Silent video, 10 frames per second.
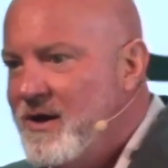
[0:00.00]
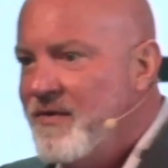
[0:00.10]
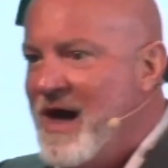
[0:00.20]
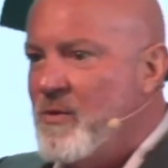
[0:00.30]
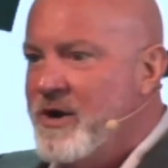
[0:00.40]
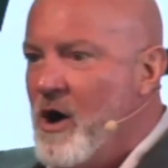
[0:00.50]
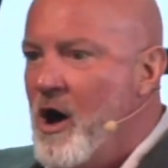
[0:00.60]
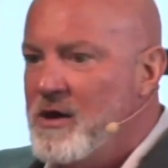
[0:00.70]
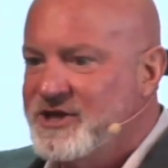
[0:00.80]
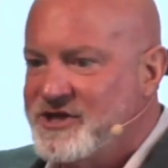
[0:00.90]
that when
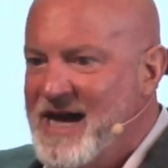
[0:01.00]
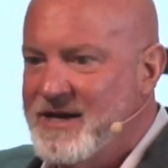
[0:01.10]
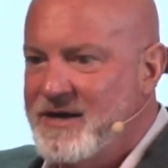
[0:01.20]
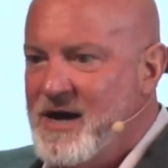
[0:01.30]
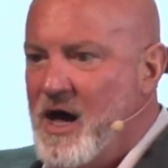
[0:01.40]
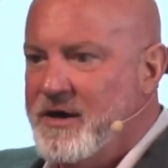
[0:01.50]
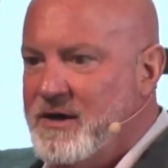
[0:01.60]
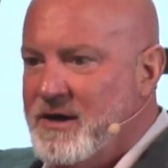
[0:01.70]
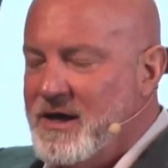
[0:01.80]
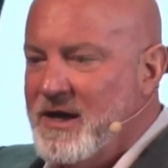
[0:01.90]
all is said and
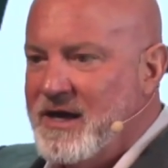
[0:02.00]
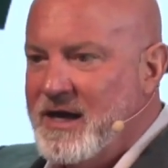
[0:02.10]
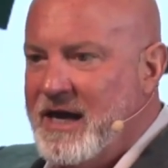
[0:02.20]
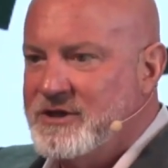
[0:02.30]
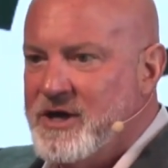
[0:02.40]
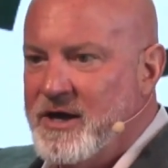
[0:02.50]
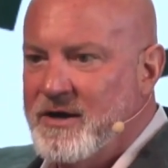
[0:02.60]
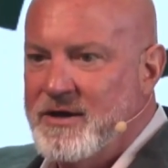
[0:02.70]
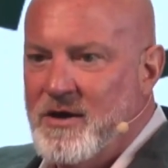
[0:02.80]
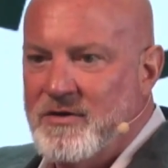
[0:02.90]
done, he's going to,
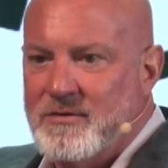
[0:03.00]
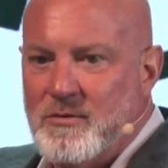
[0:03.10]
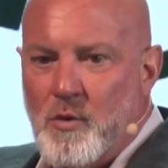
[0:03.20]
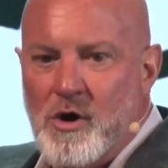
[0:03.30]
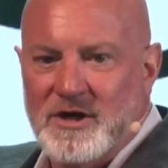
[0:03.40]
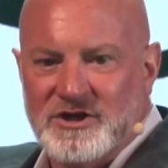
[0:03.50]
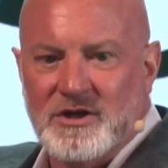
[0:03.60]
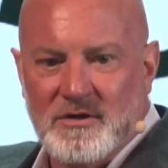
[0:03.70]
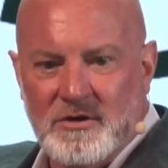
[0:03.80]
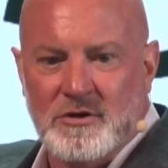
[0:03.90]
you know, the word is
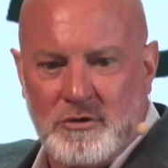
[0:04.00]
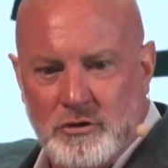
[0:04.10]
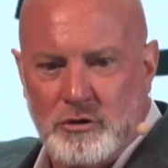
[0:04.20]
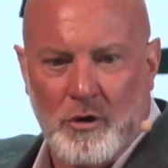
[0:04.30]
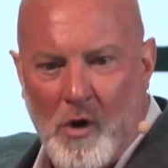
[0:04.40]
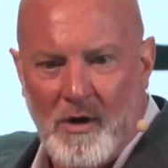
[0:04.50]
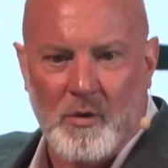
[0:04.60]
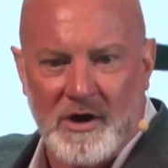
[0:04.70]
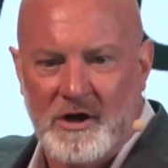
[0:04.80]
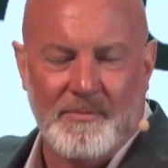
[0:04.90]
glory.
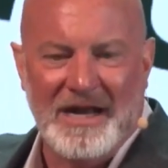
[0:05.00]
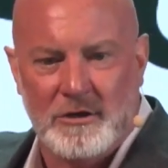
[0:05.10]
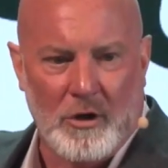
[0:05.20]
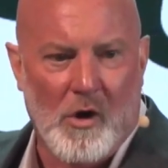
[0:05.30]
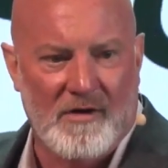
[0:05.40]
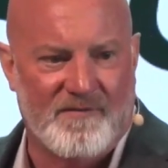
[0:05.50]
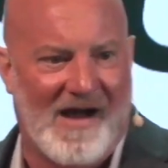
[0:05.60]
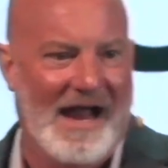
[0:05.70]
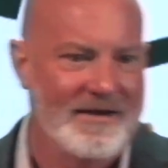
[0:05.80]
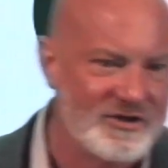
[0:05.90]
We're going to be glorified,